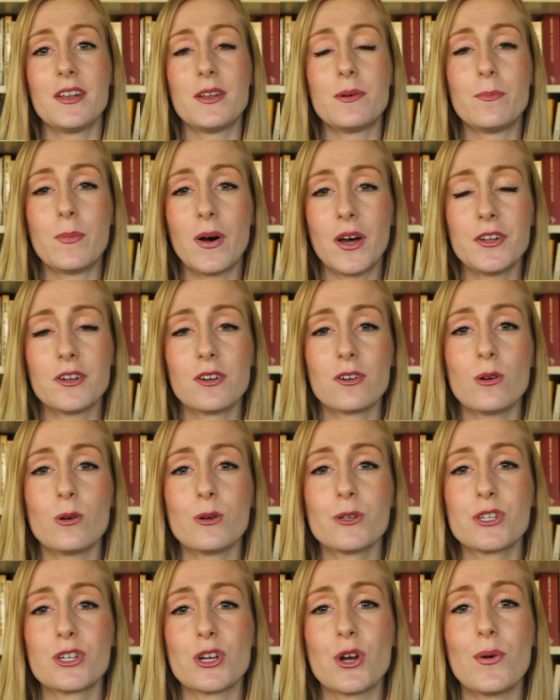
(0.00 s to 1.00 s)
the mother
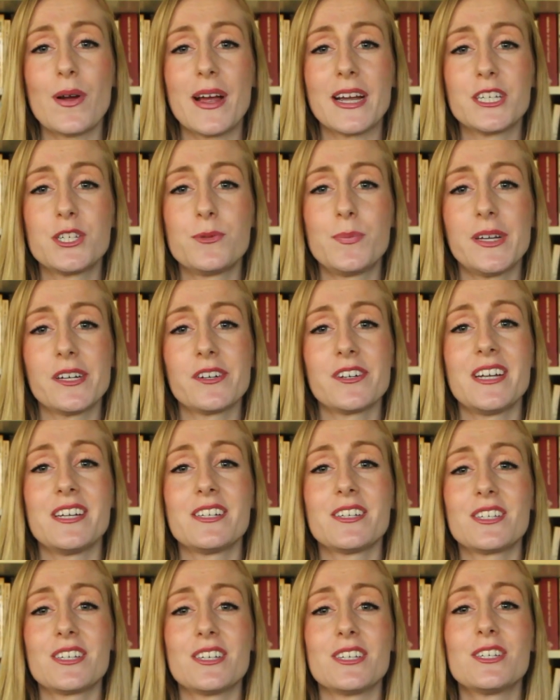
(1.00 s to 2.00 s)
also
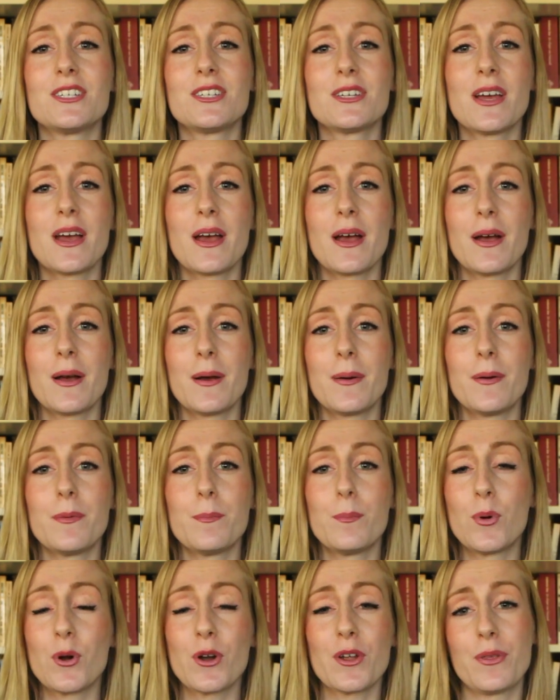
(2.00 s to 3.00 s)
experiences
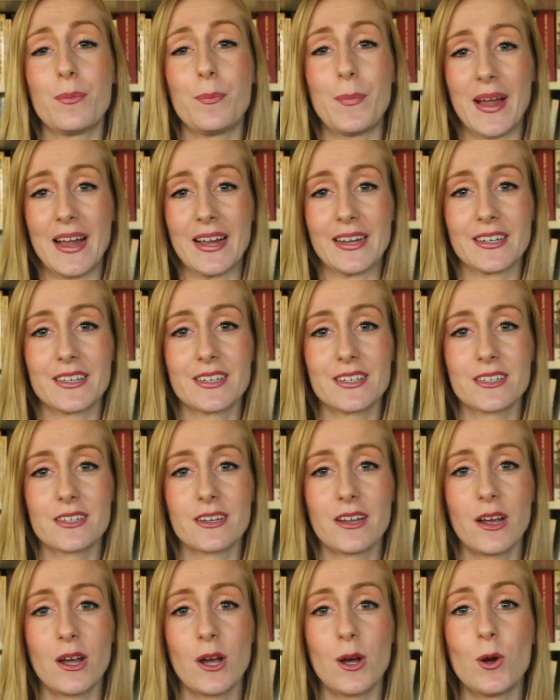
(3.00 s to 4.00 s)
birth pangs,
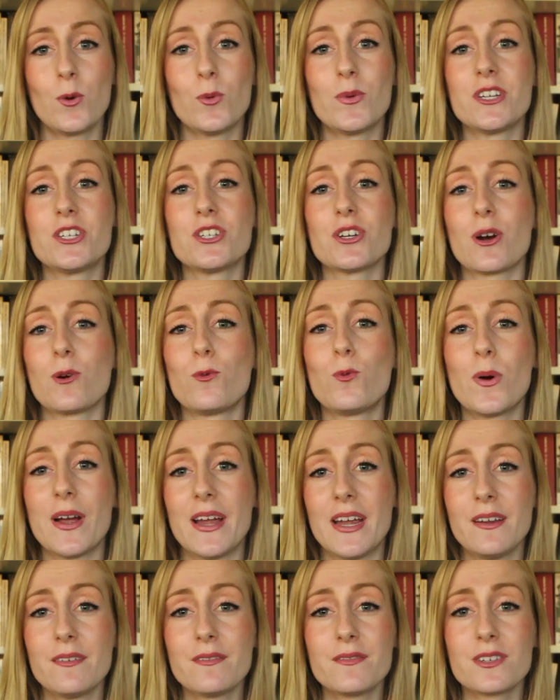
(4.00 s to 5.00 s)
which are
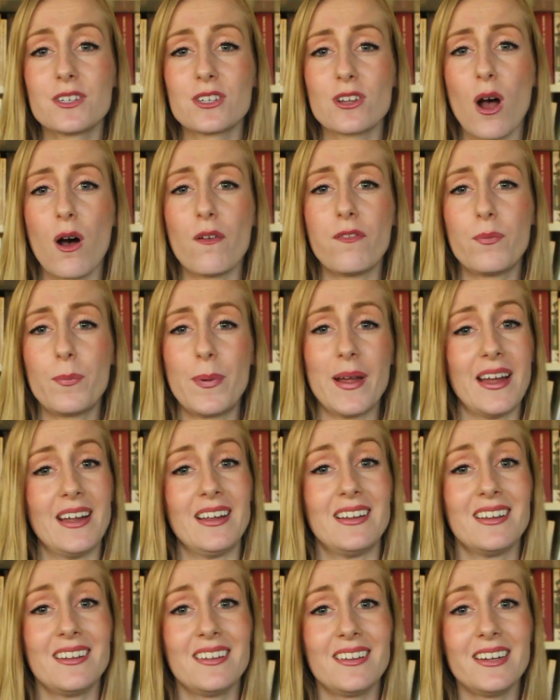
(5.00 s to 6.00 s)
waves of
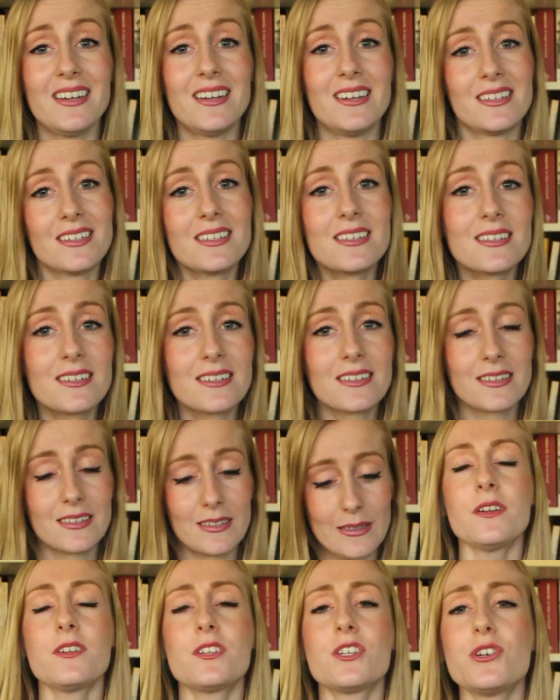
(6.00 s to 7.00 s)
pain indeed.
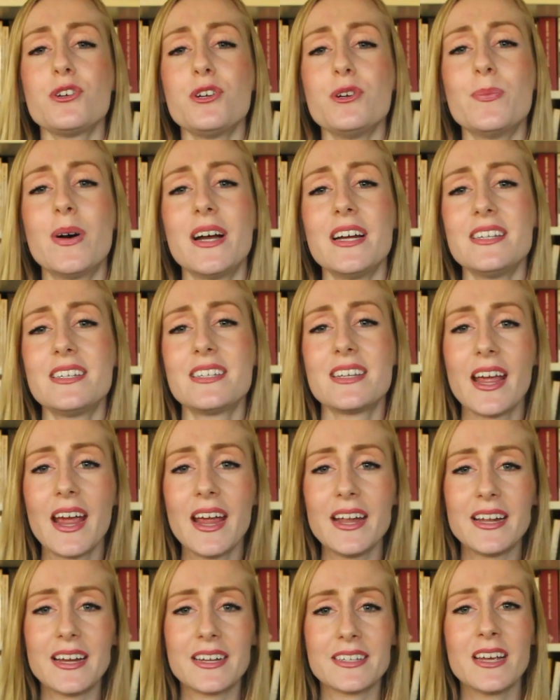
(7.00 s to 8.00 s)
So you might
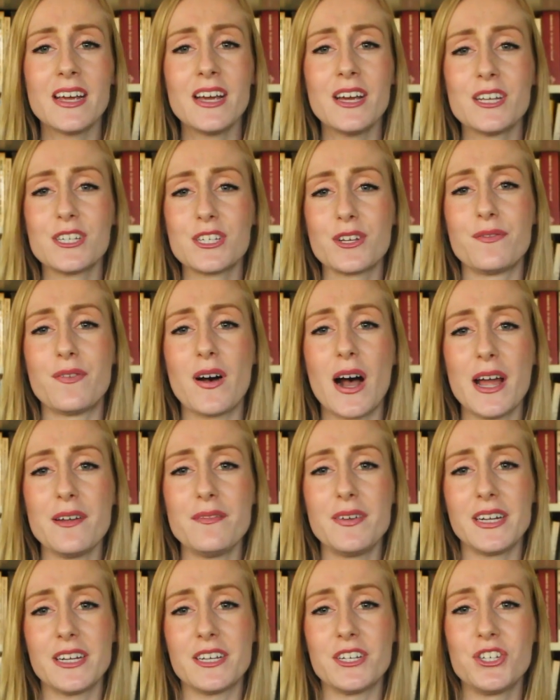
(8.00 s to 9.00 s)
say that
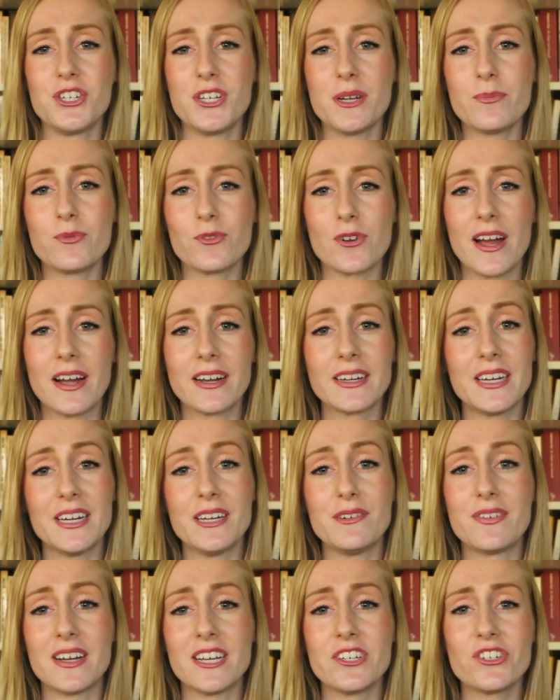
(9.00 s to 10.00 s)
surviving a shipwreck
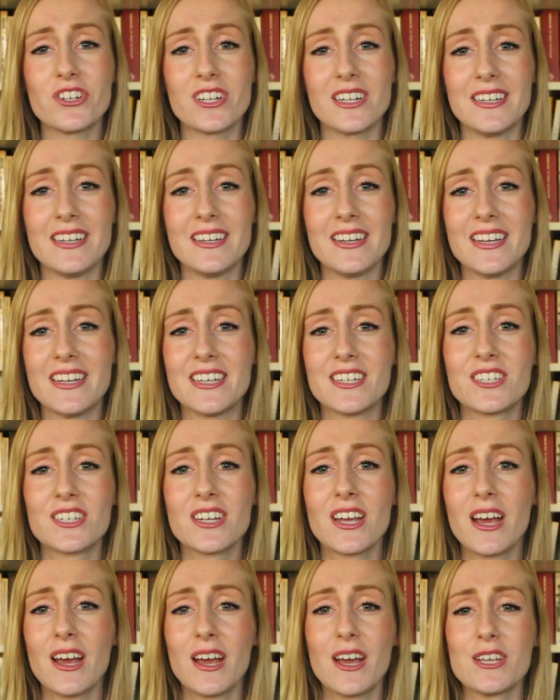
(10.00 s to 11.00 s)
eventually is
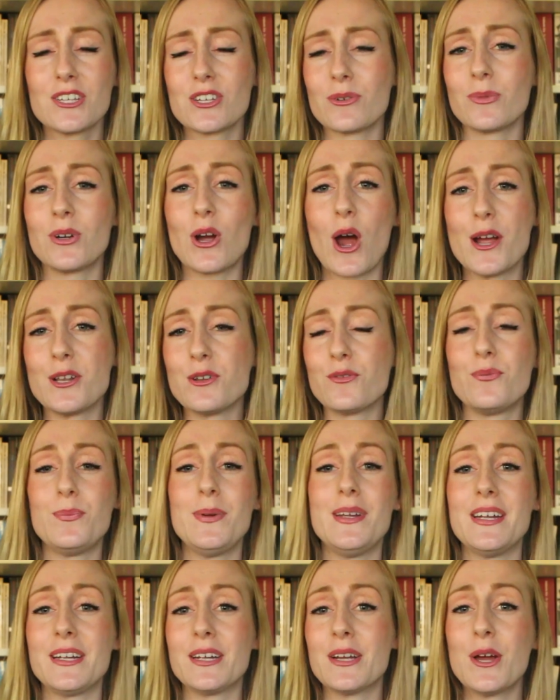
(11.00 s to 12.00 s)
some kind of
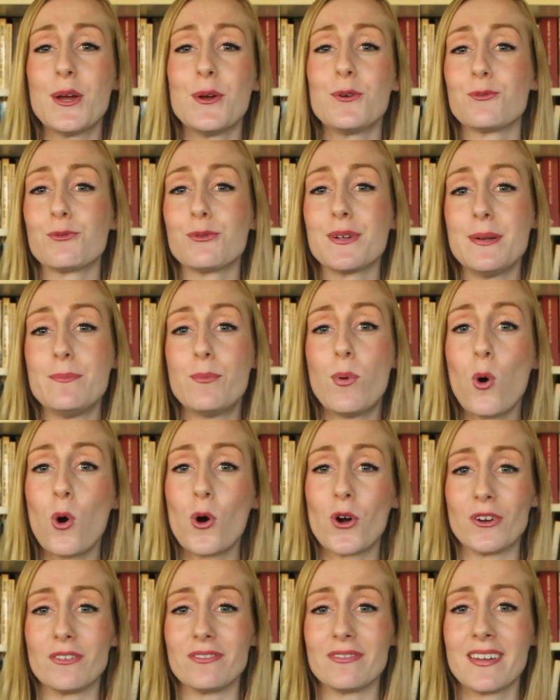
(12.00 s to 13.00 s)
being
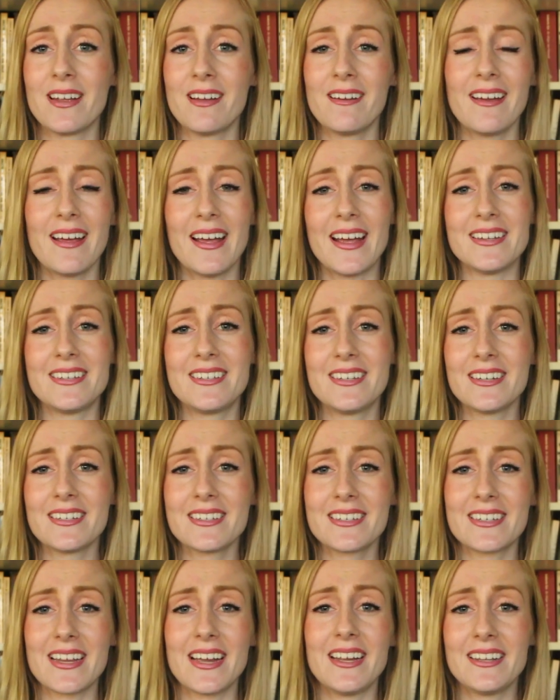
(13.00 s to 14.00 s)
reborn. And
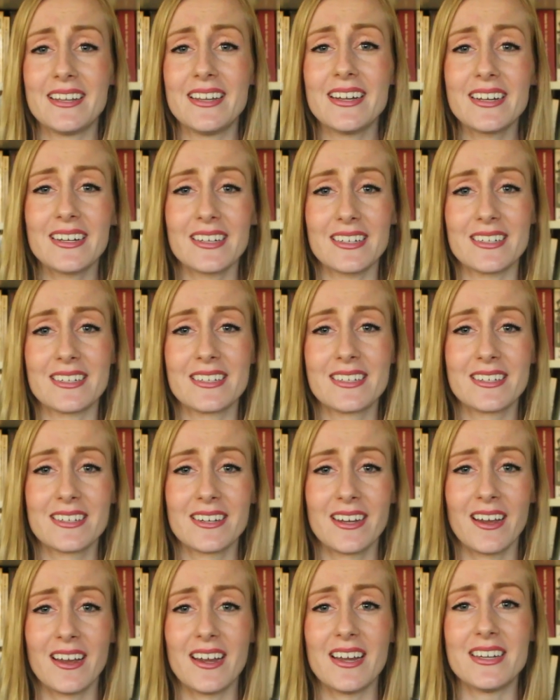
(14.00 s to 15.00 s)
since St. Nicholas
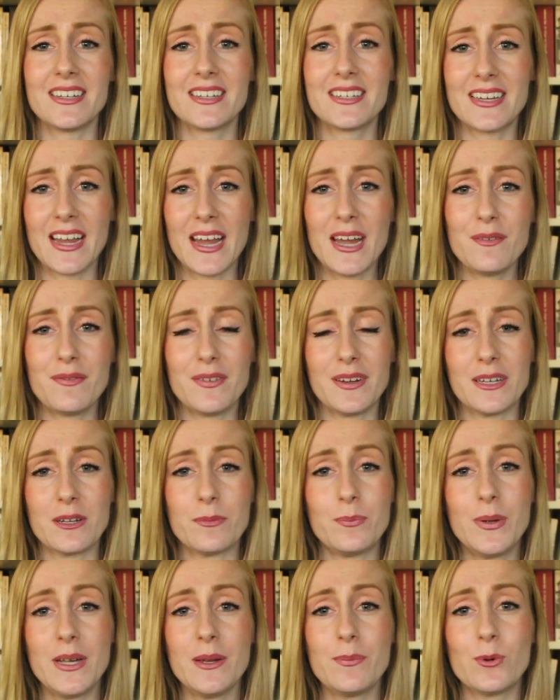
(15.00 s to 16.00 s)
is saving
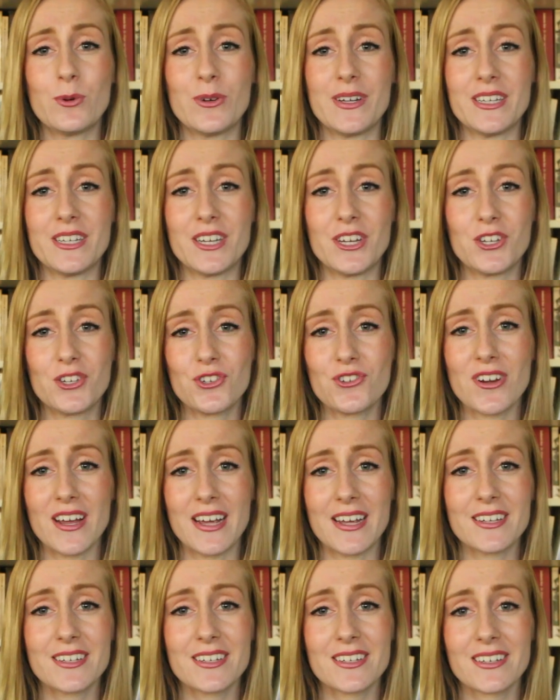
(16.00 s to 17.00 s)
the people in
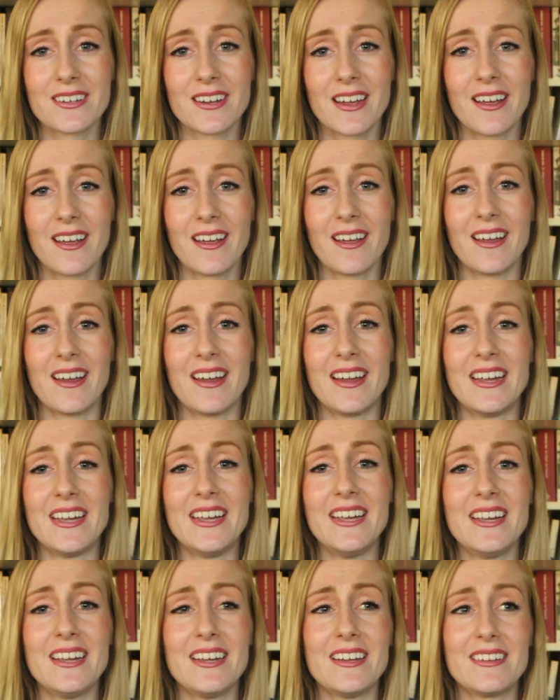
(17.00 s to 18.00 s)
distress,
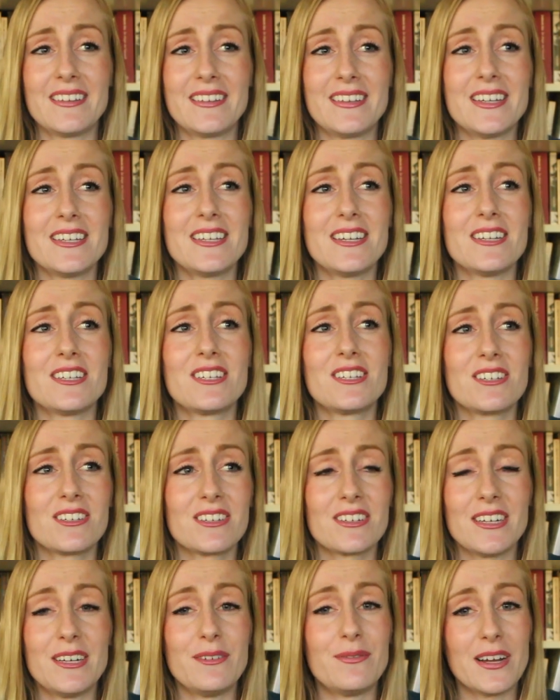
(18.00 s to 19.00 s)
he this
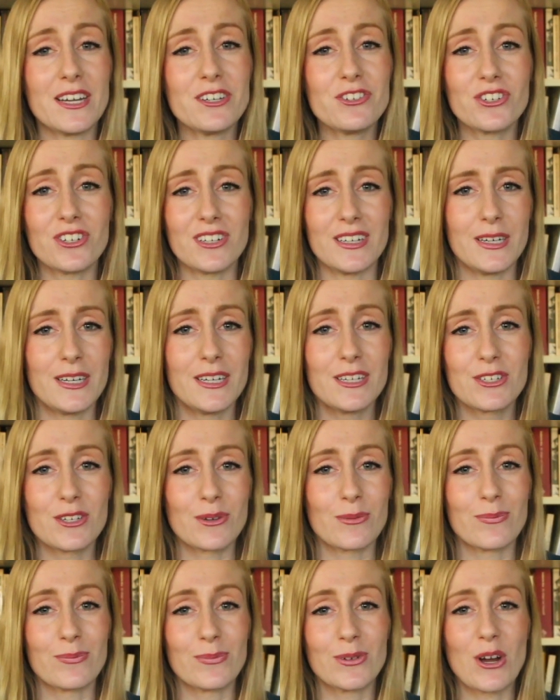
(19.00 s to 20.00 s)
is eventually
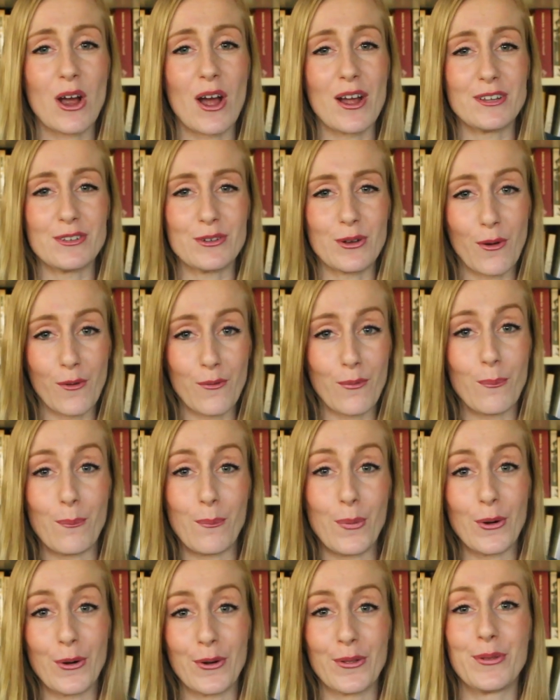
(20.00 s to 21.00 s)
some kind of
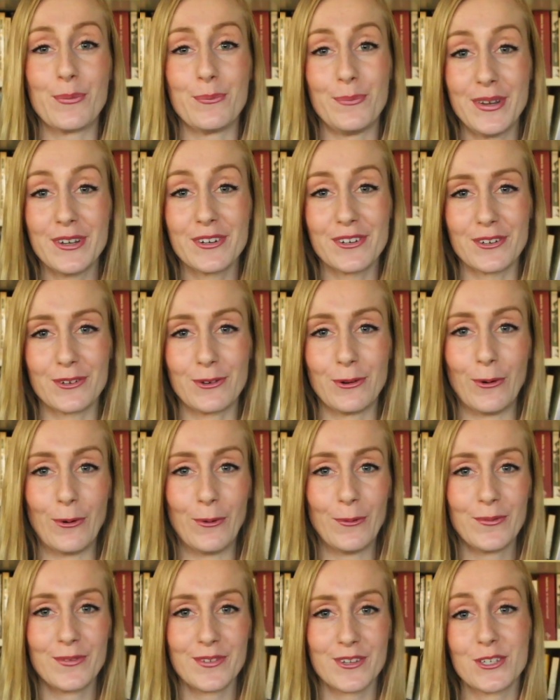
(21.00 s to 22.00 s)
birth
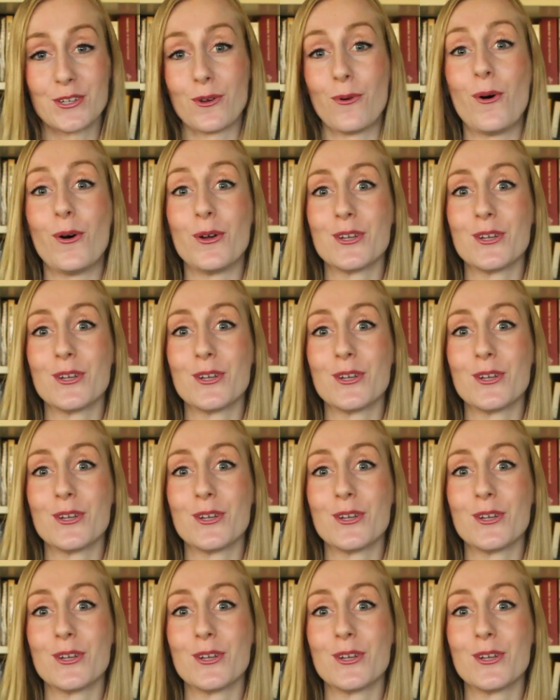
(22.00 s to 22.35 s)
miracle. So